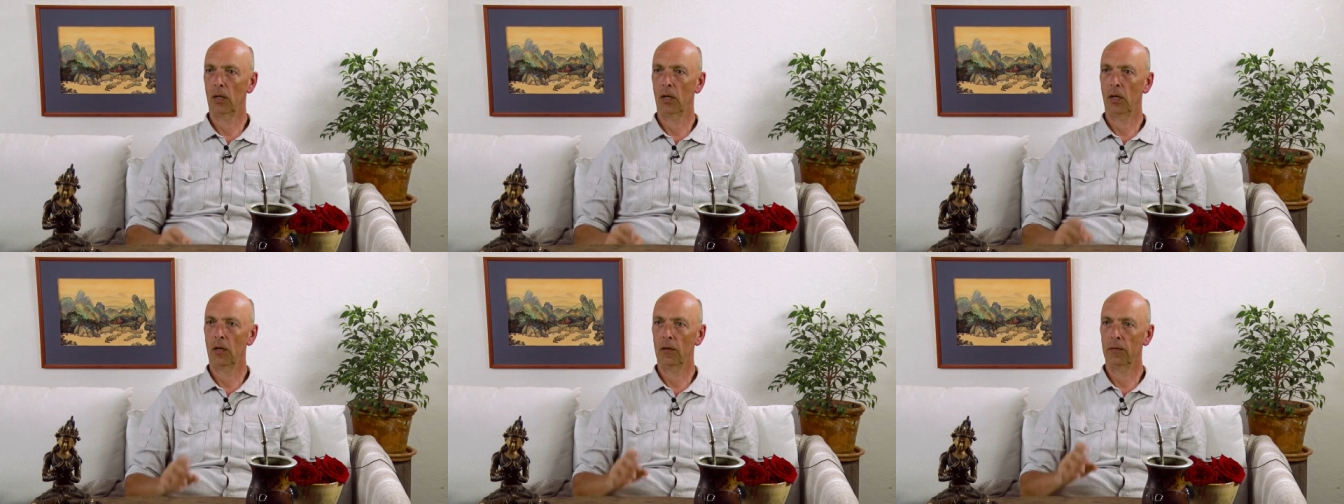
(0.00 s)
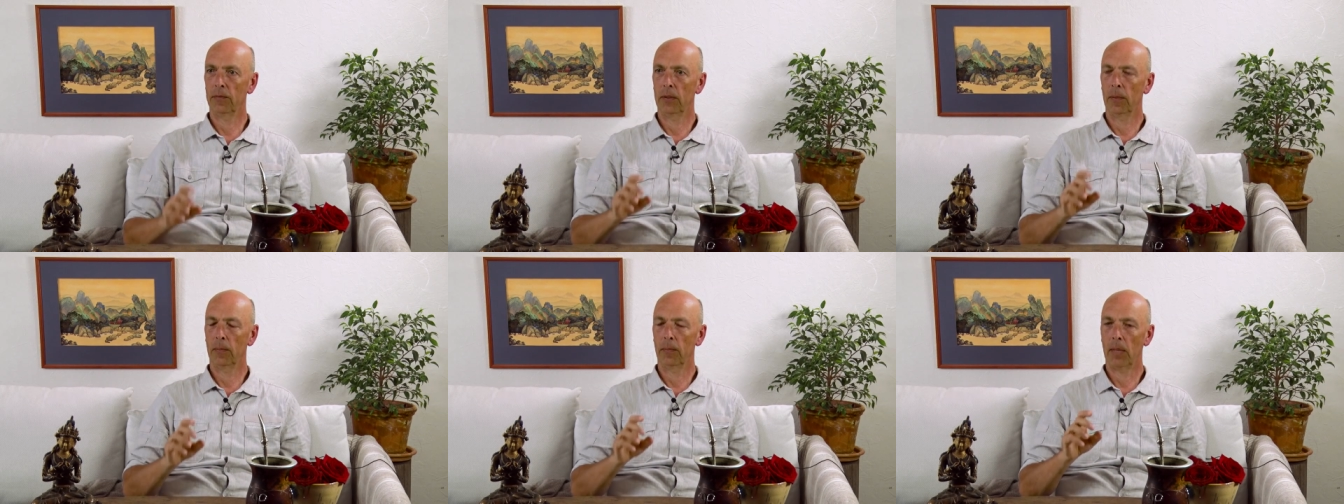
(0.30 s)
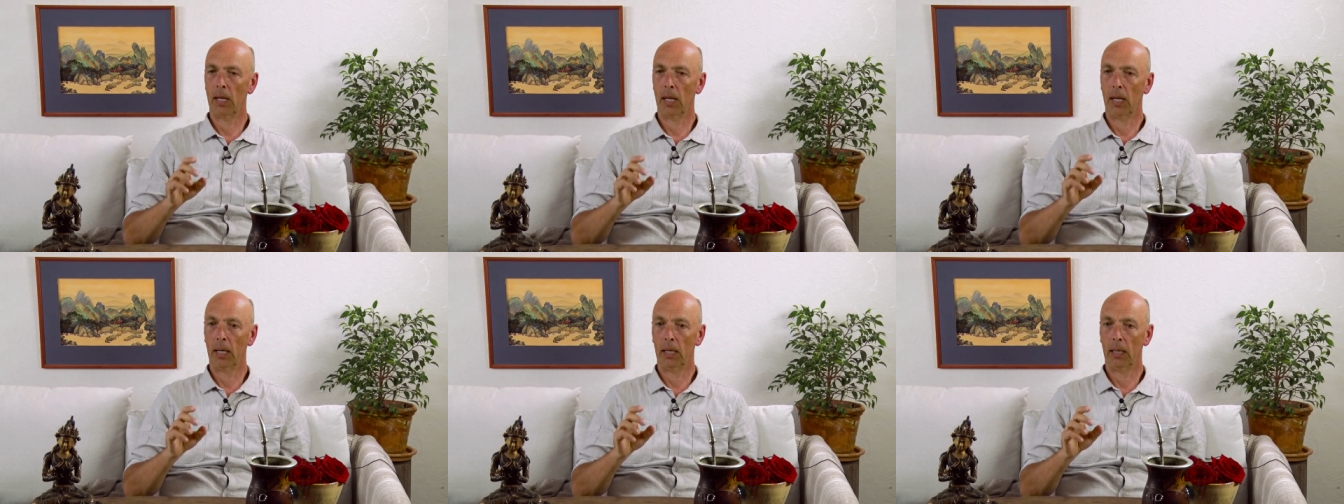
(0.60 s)
of the
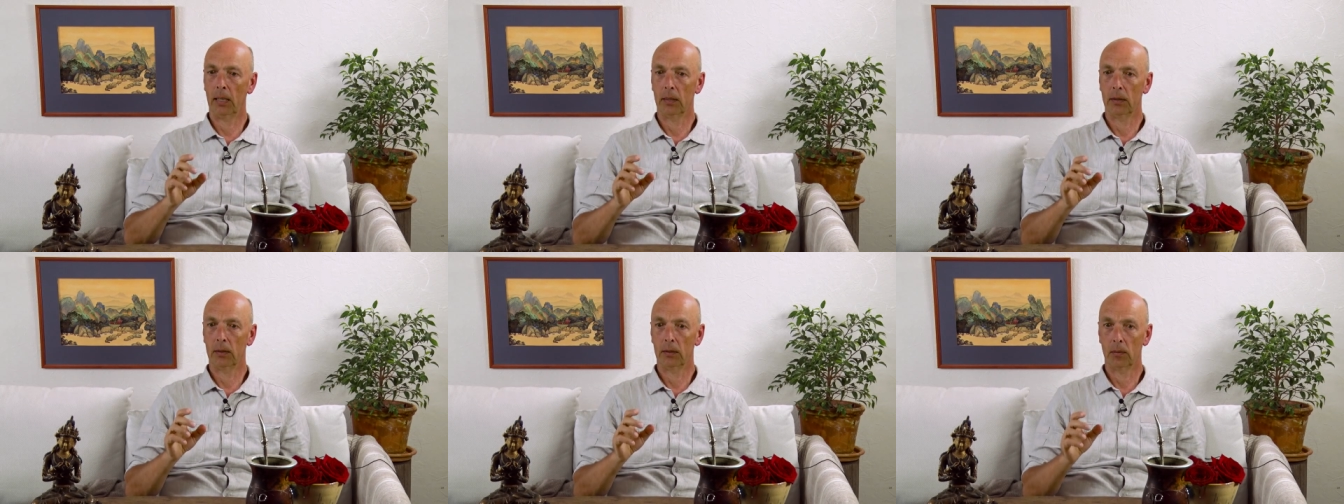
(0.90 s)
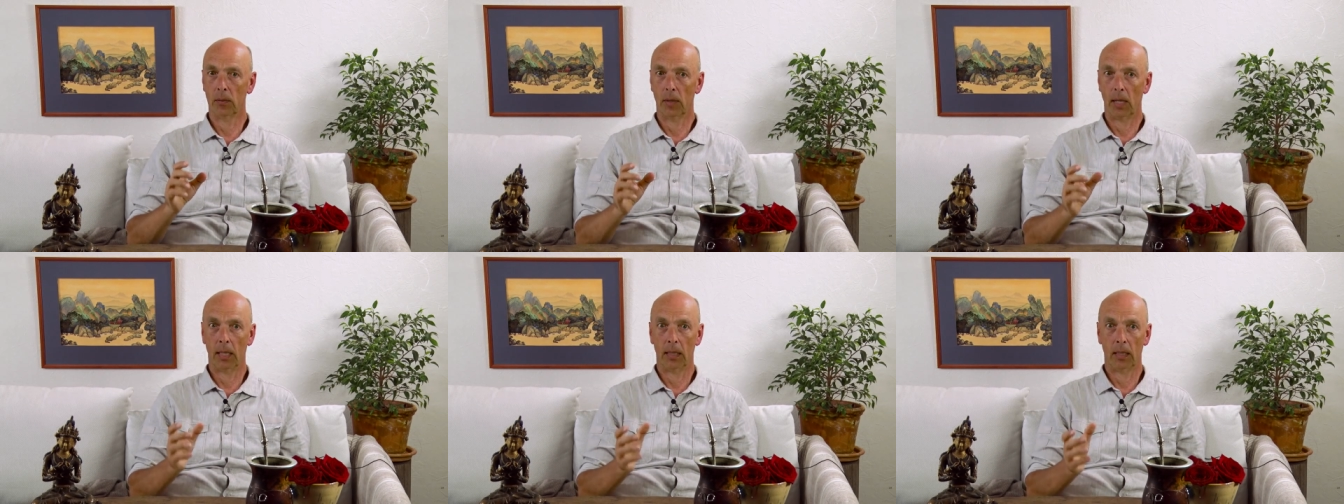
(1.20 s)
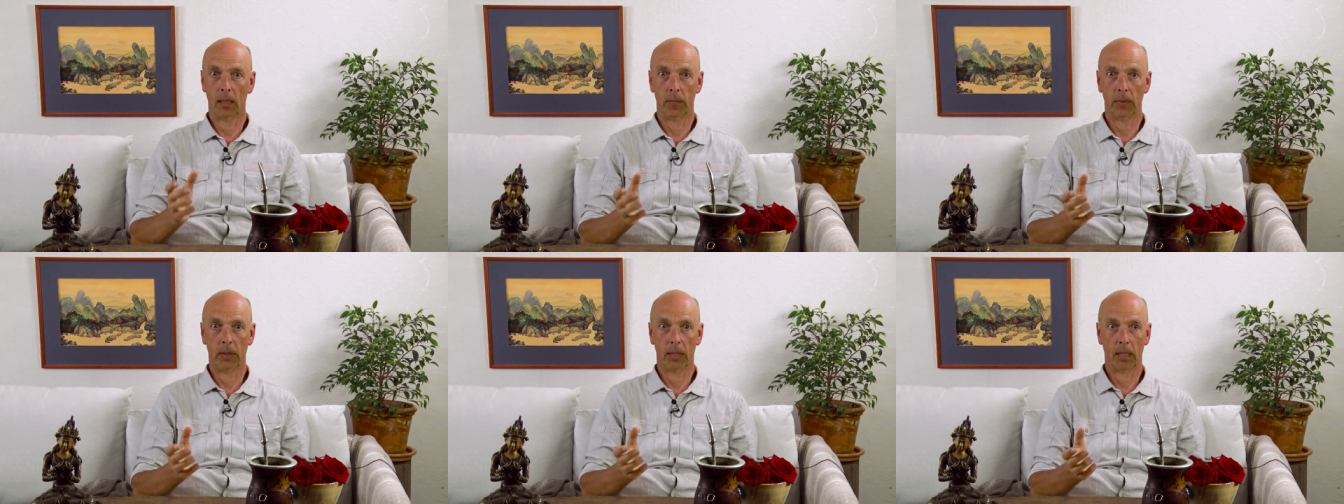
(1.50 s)
mind to
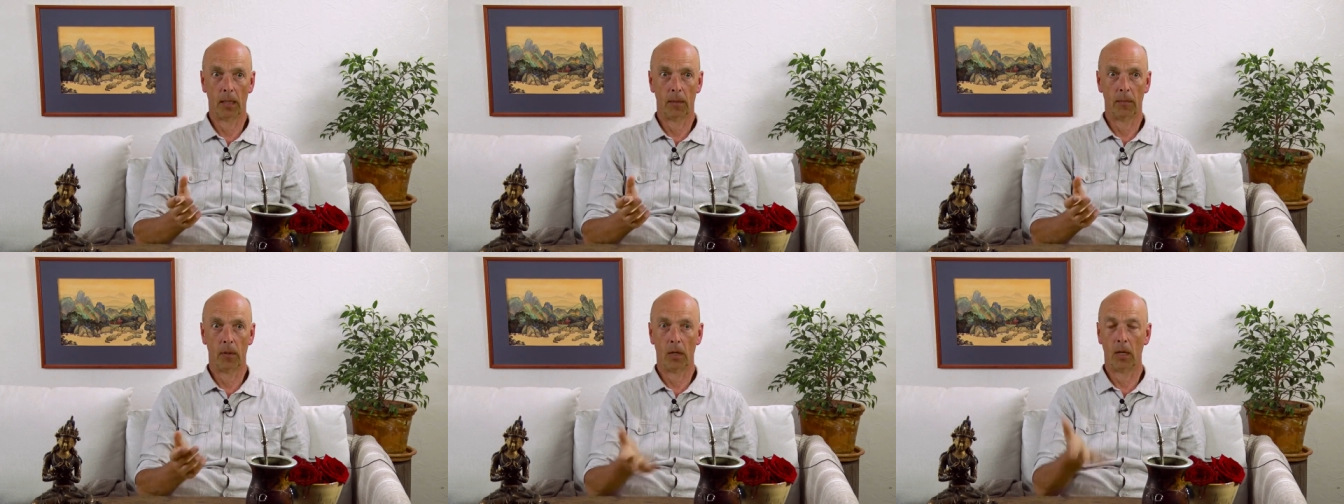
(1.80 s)
either become